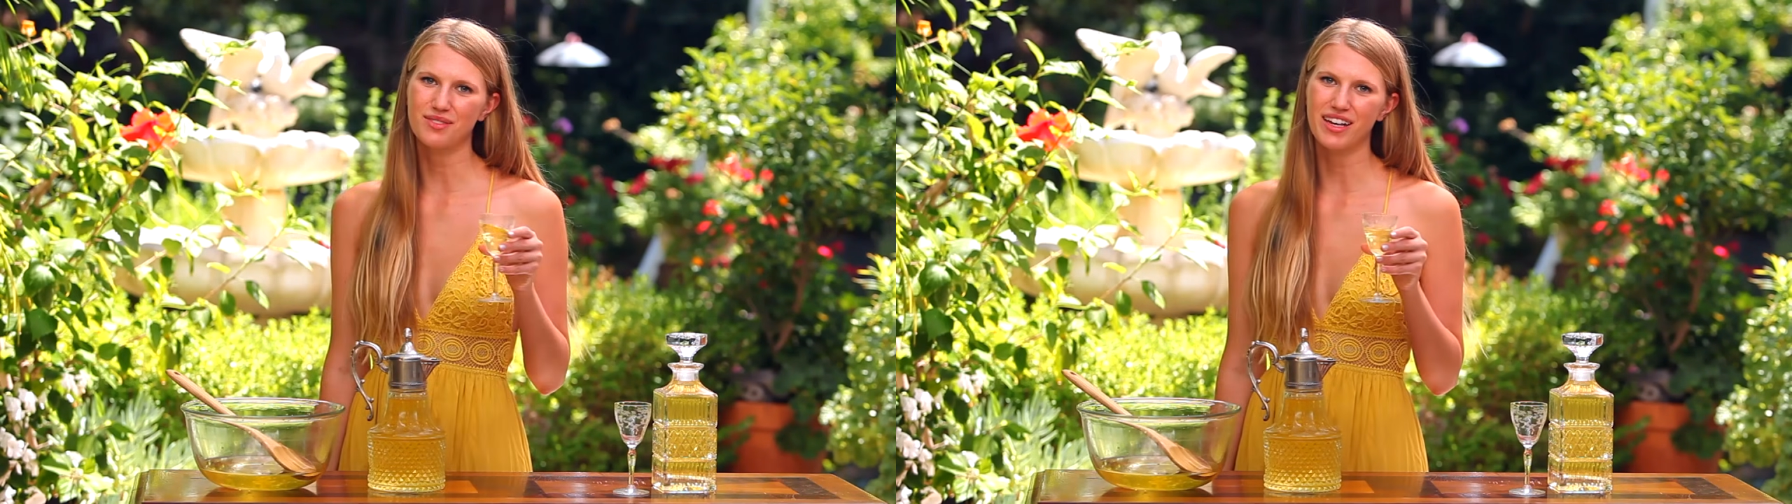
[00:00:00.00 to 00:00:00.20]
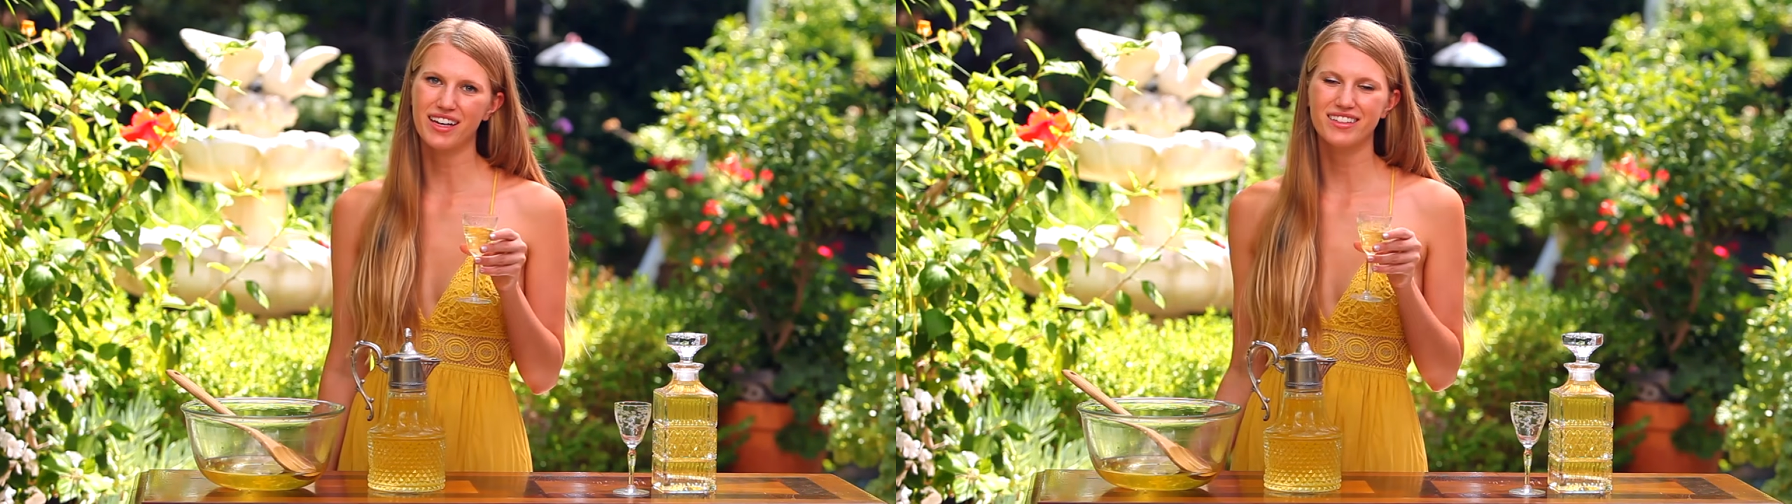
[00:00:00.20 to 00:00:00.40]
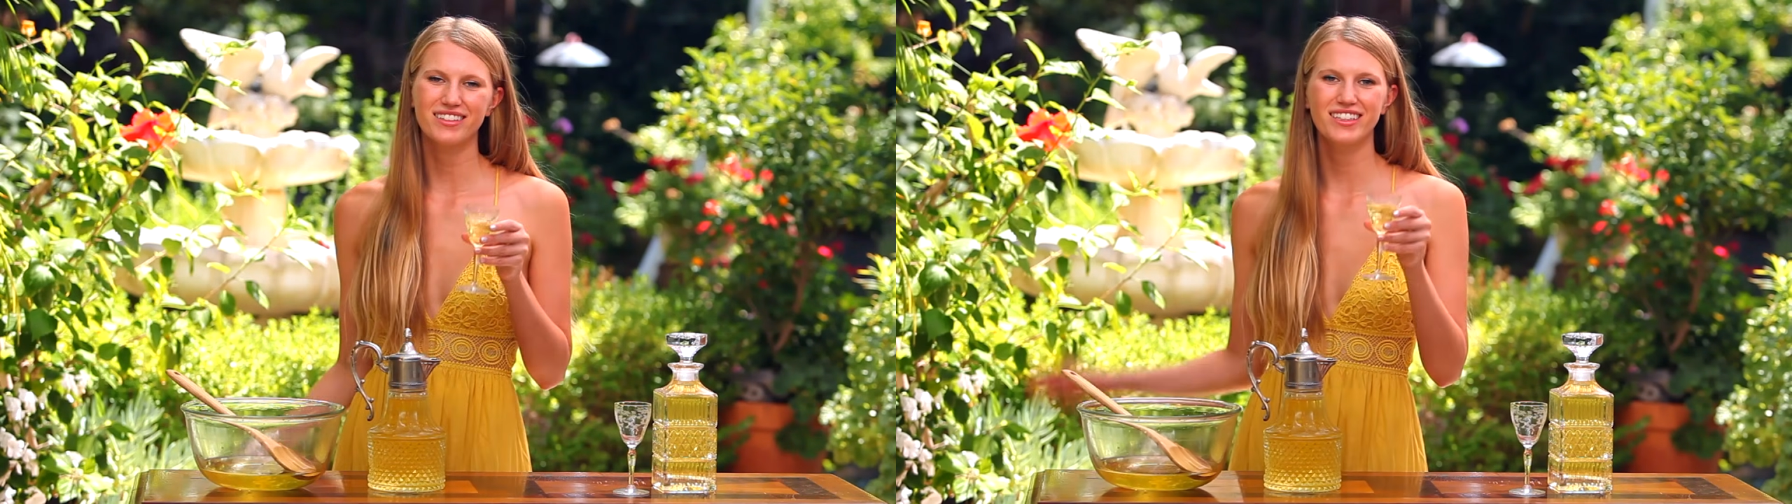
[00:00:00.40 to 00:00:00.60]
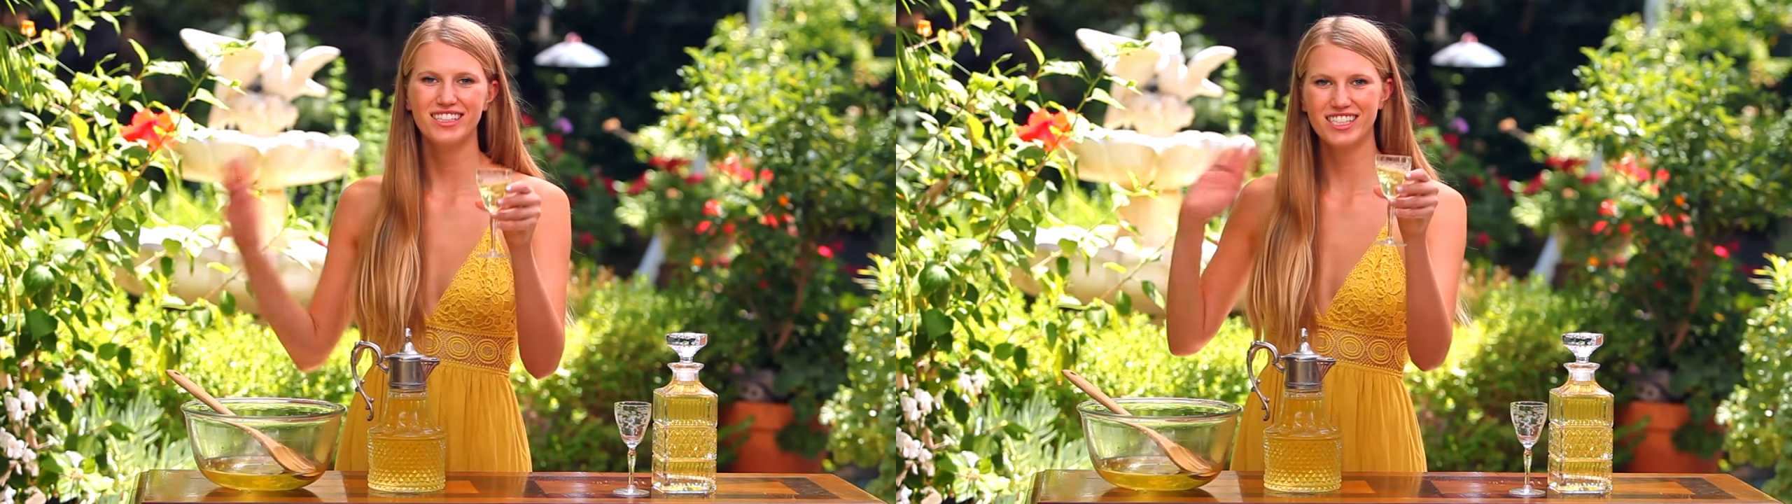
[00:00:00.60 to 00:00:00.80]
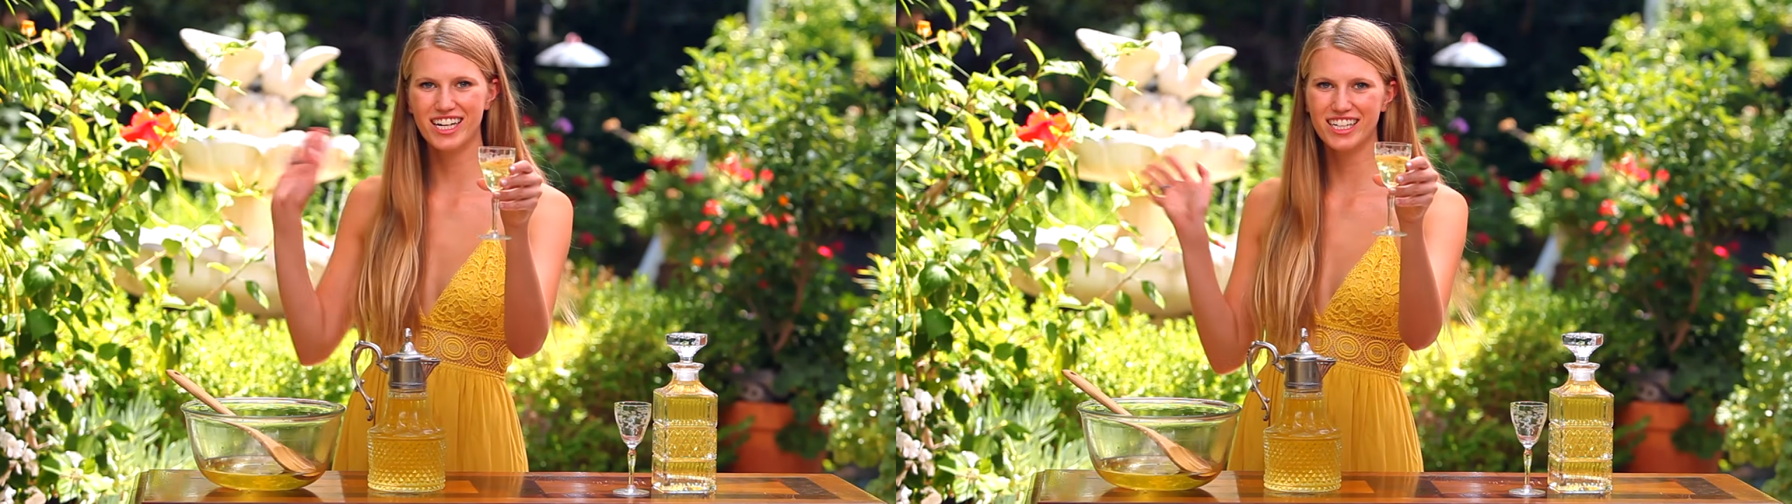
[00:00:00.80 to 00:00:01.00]
week.
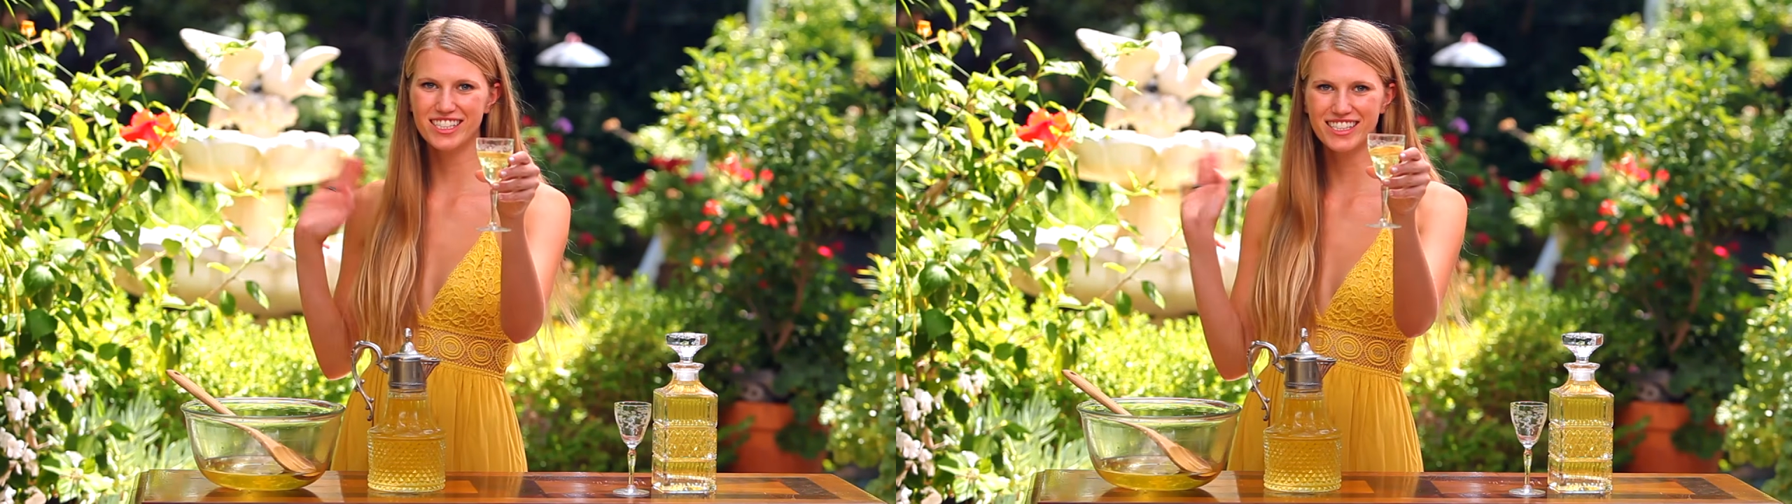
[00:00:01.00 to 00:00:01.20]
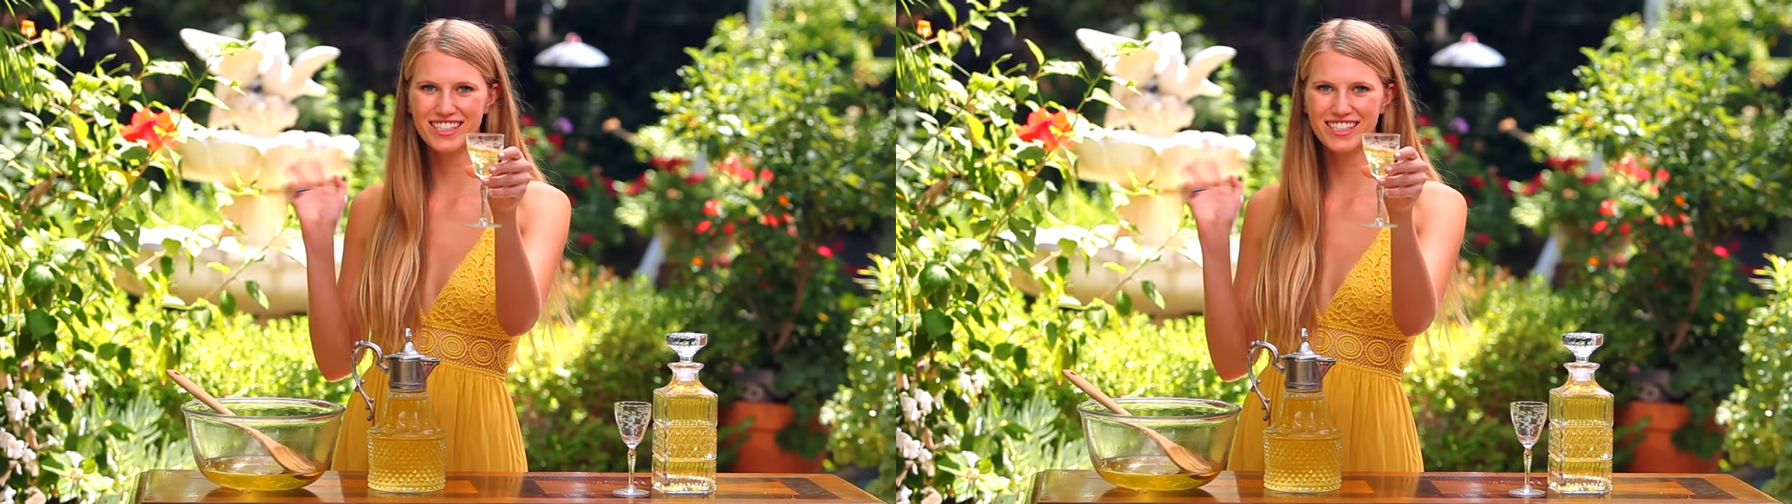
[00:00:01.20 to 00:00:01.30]
Cheers!